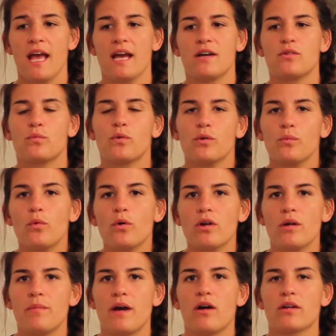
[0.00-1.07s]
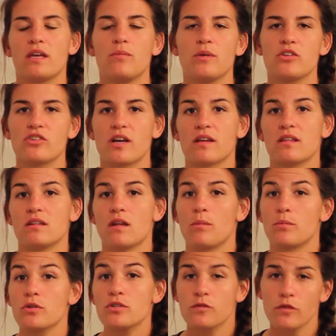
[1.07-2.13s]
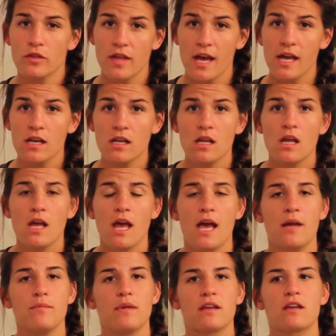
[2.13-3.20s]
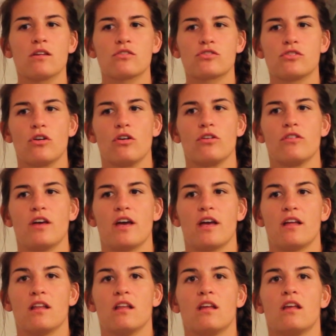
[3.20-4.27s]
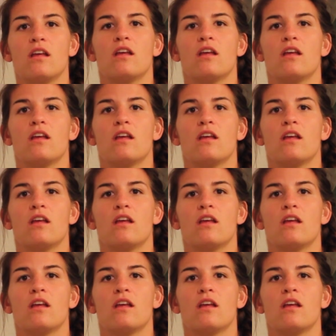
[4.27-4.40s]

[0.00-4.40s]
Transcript: and we're more about keeping track of the numbers for that and making sure that